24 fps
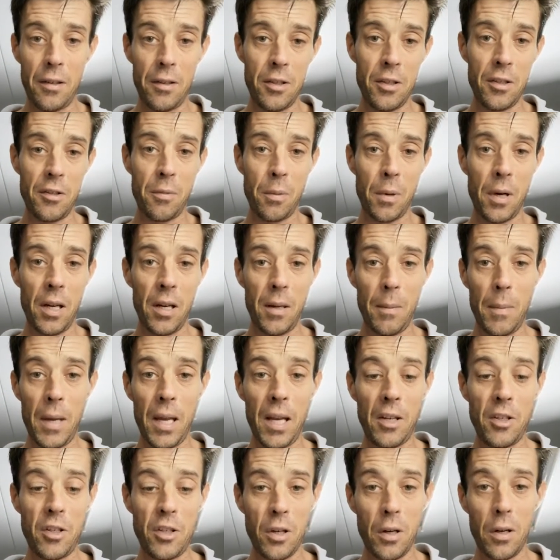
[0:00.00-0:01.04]
You just want to
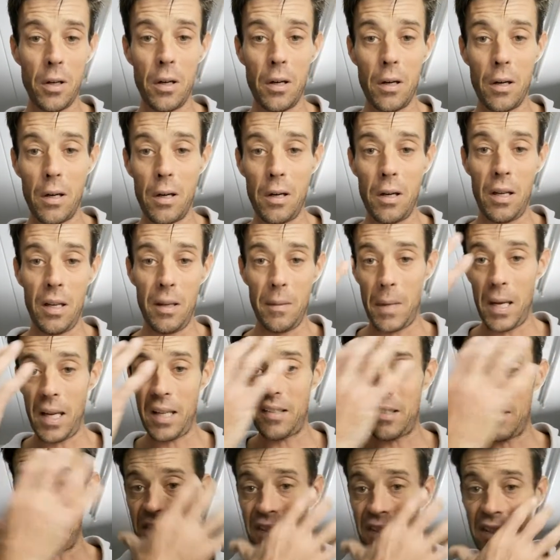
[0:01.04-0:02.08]
make sure it
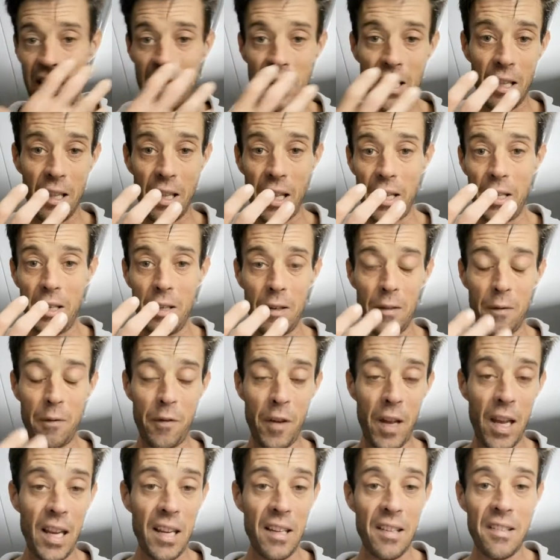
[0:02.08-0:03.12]
makes a seal on your
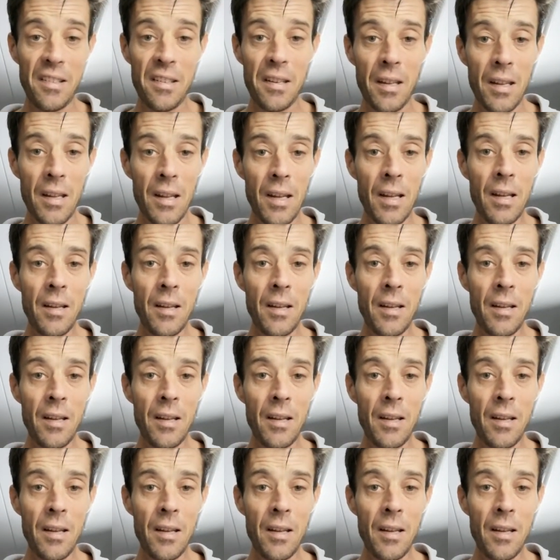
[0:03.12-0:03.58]
face.